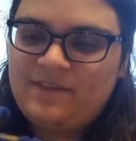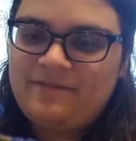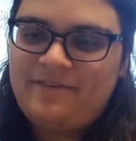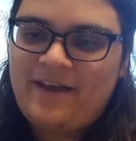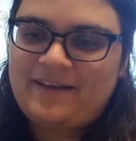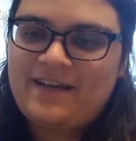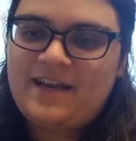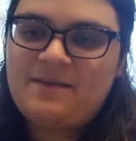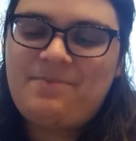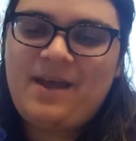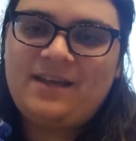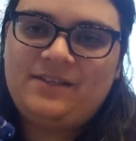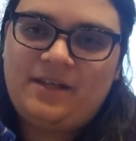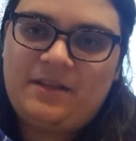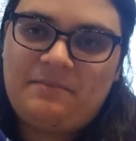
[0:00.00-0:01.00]
fact, any
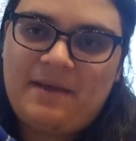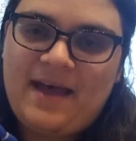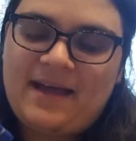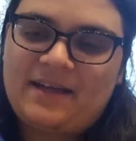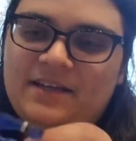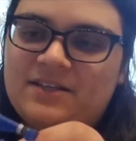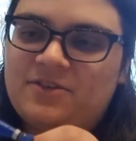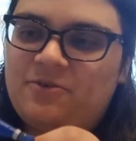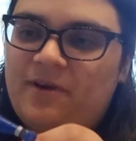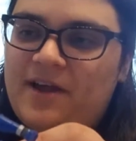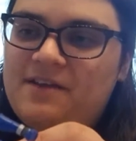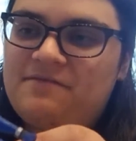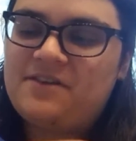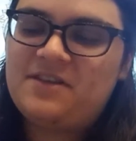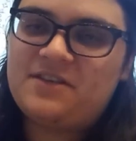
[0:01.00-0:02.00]
paint on the back is
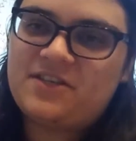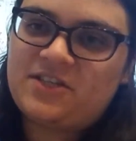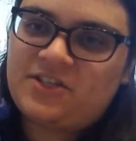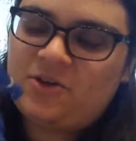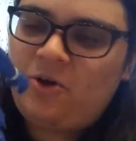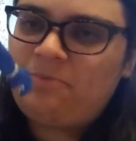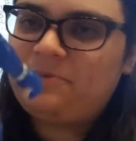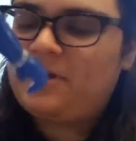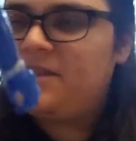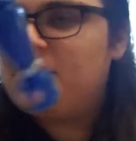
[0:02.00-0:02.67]
gravy. The sculpt on